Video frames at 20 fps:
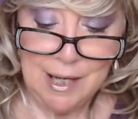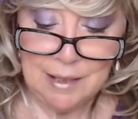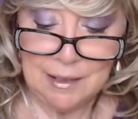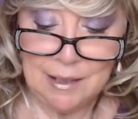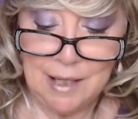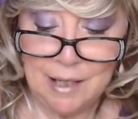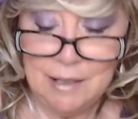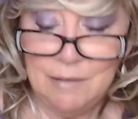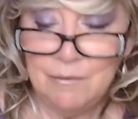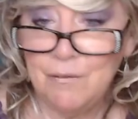
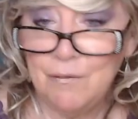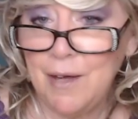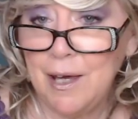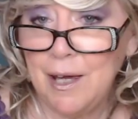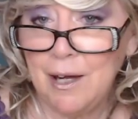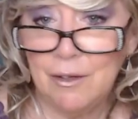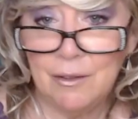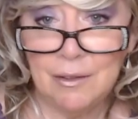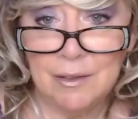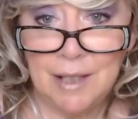Light
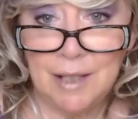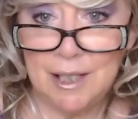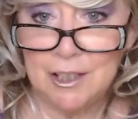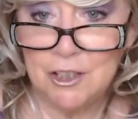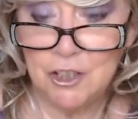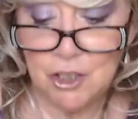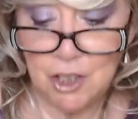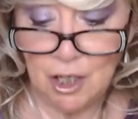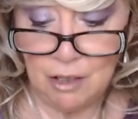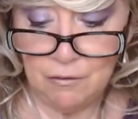fare like
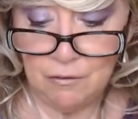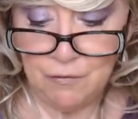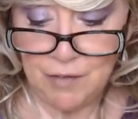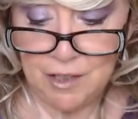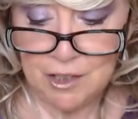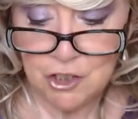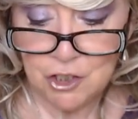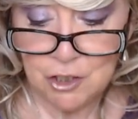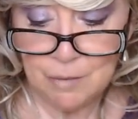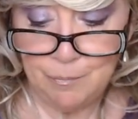
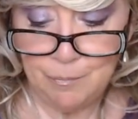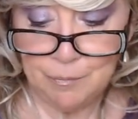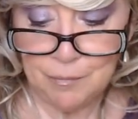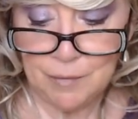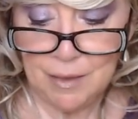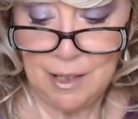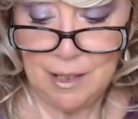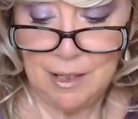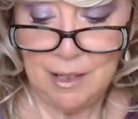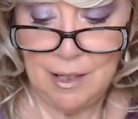shellfish,
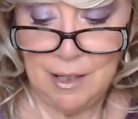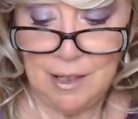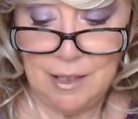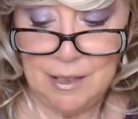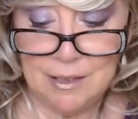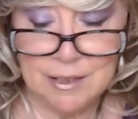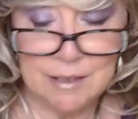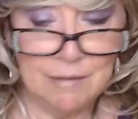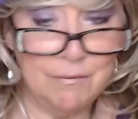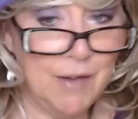
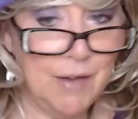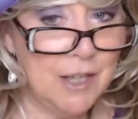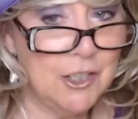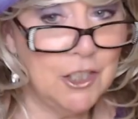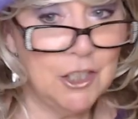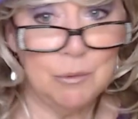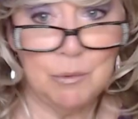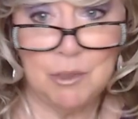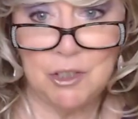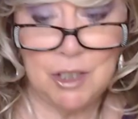
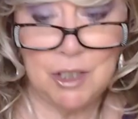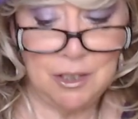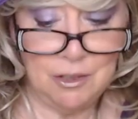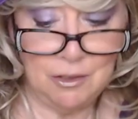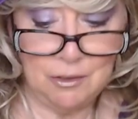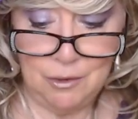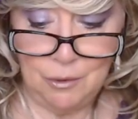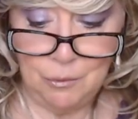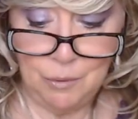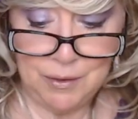ceviche, which I
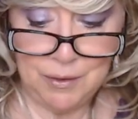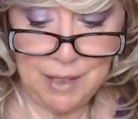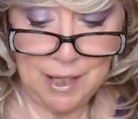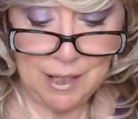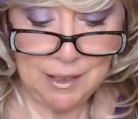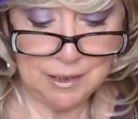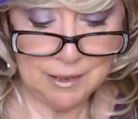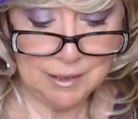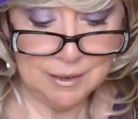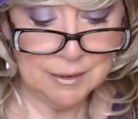don't know what
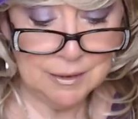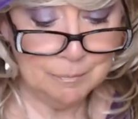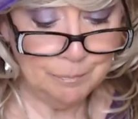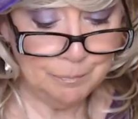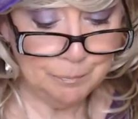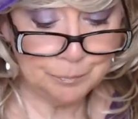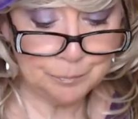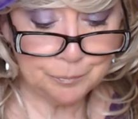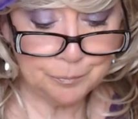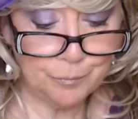that is,
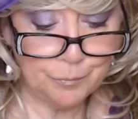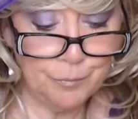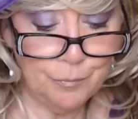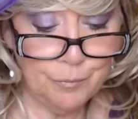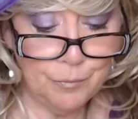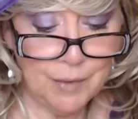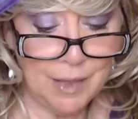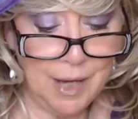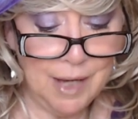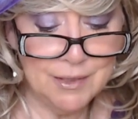
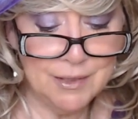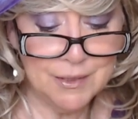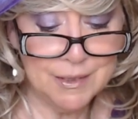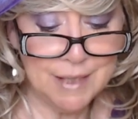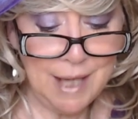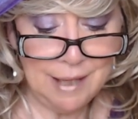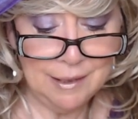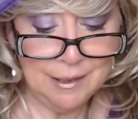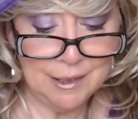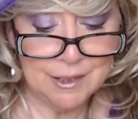and
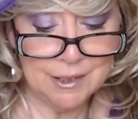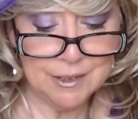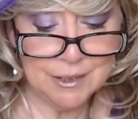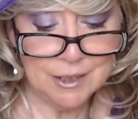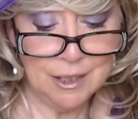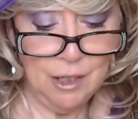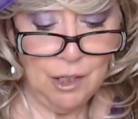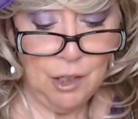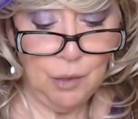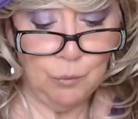salads
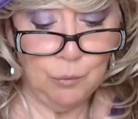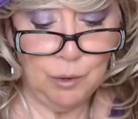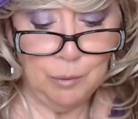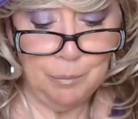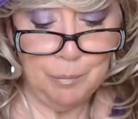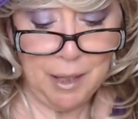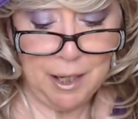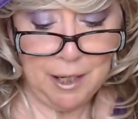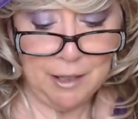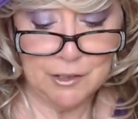will
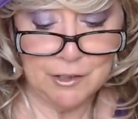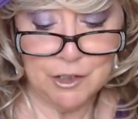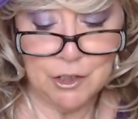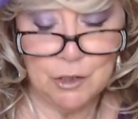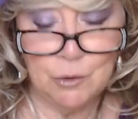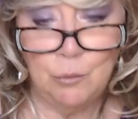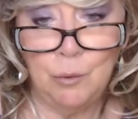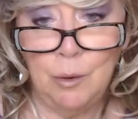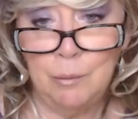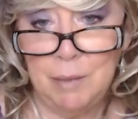pair
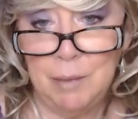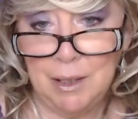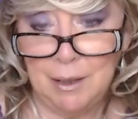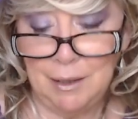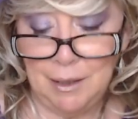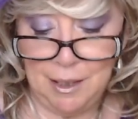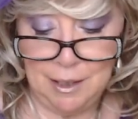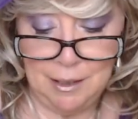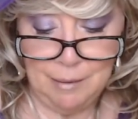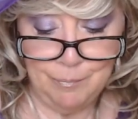
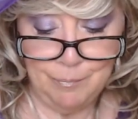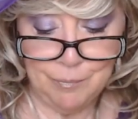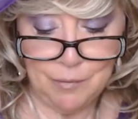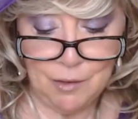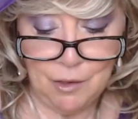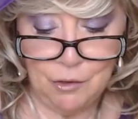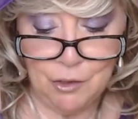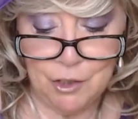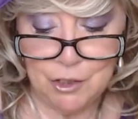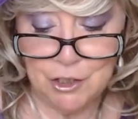swimmingly
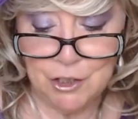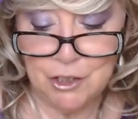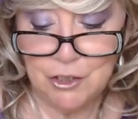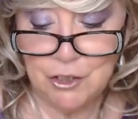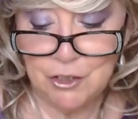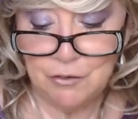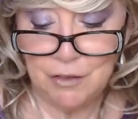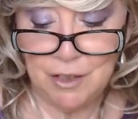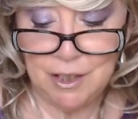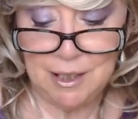or
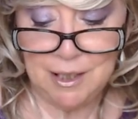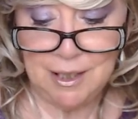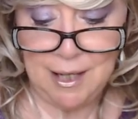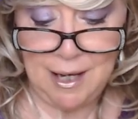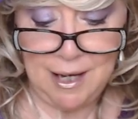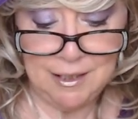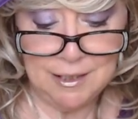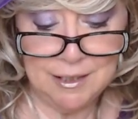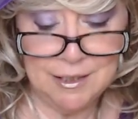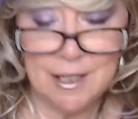just drink it
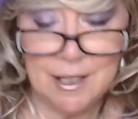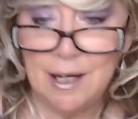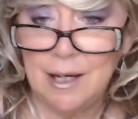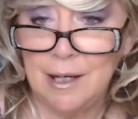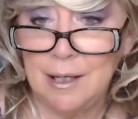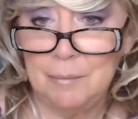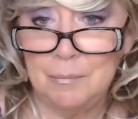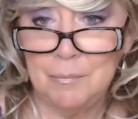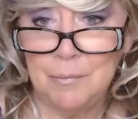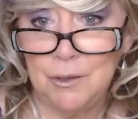any
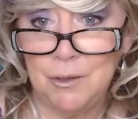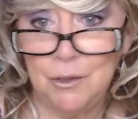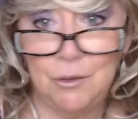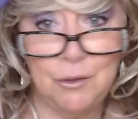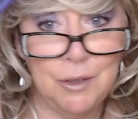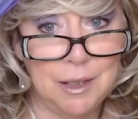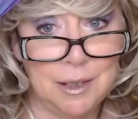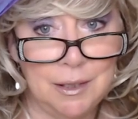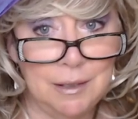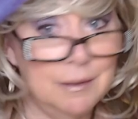time you
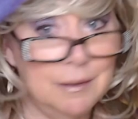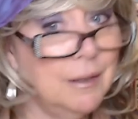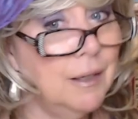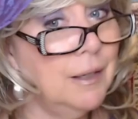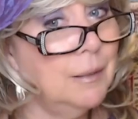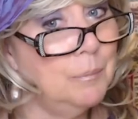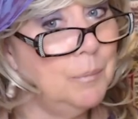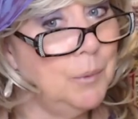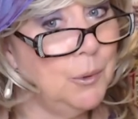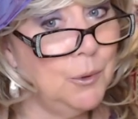need
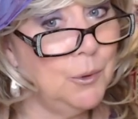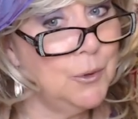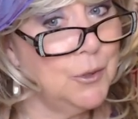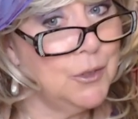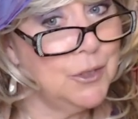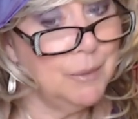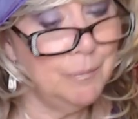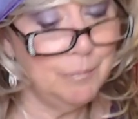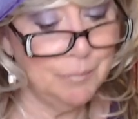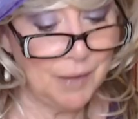a
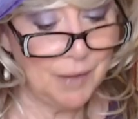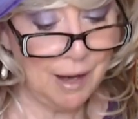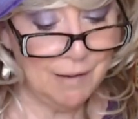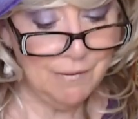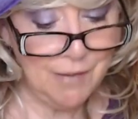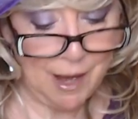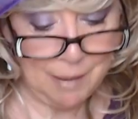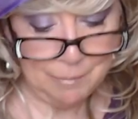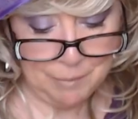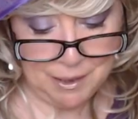boost
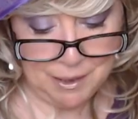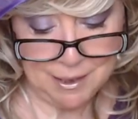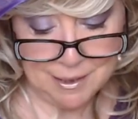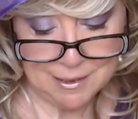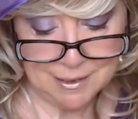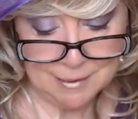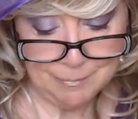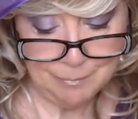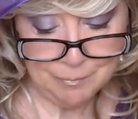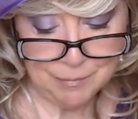of happiness.